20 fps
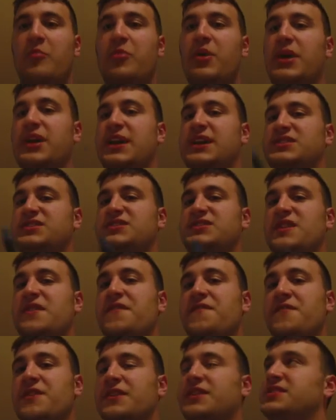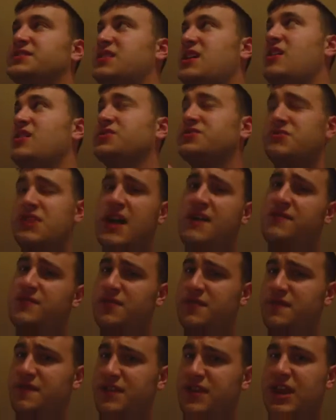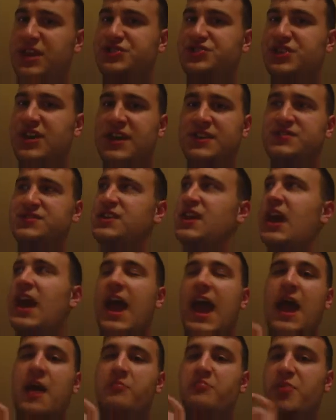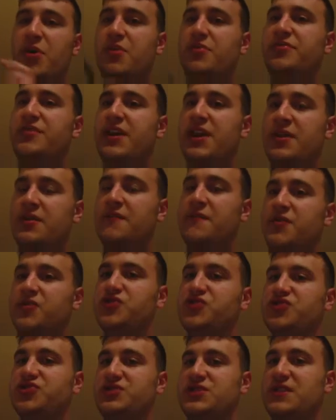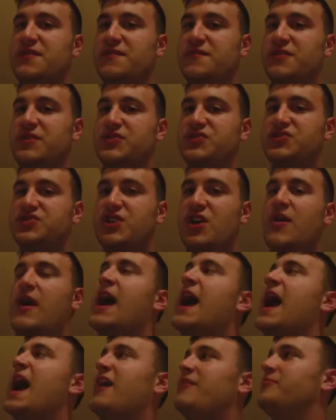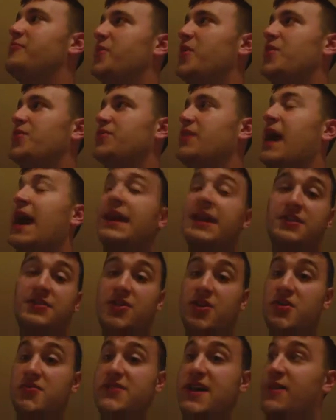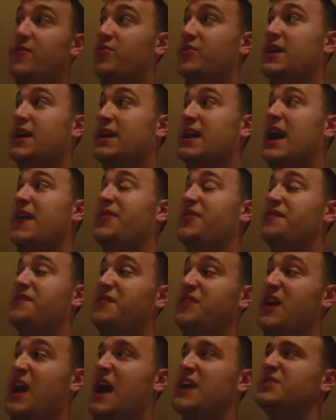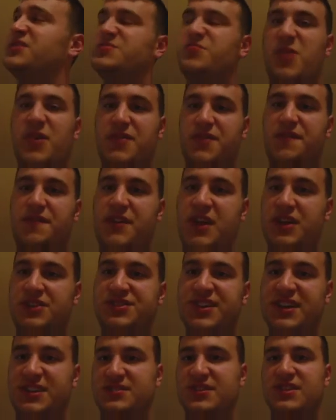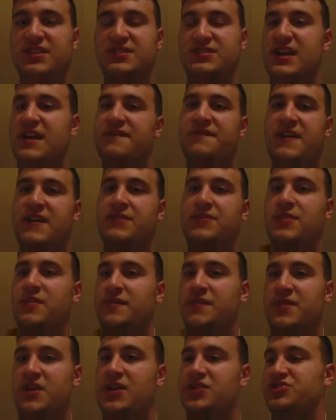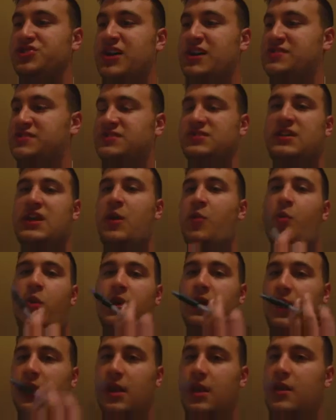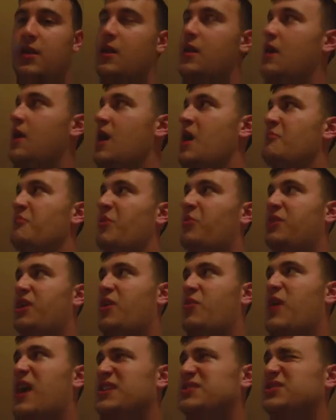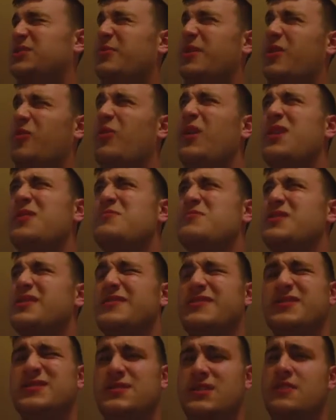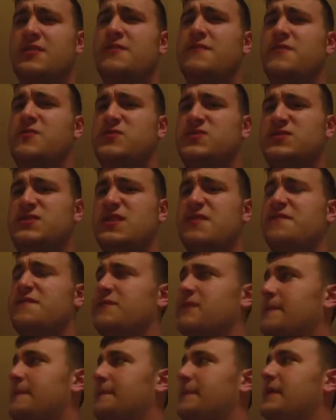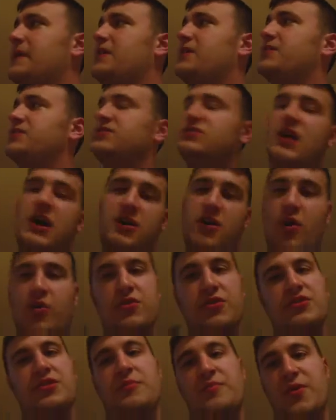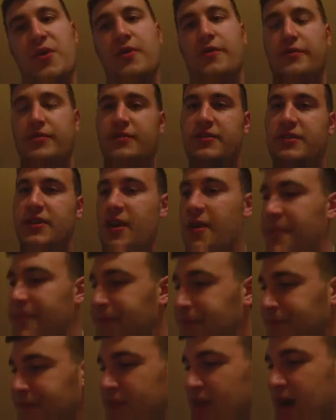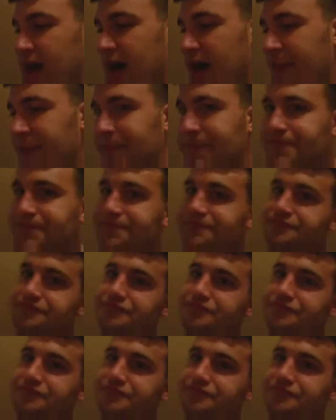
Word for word: but it's different because I also have it on VHS, and both the interviews are different. So I have both. I didn't know that when I got the V. I just bought the VHS because I found it on VHS and I wanted it. But when I watched, them, like, wait a minute, this interview is different. So I hold on to both, you know. Um,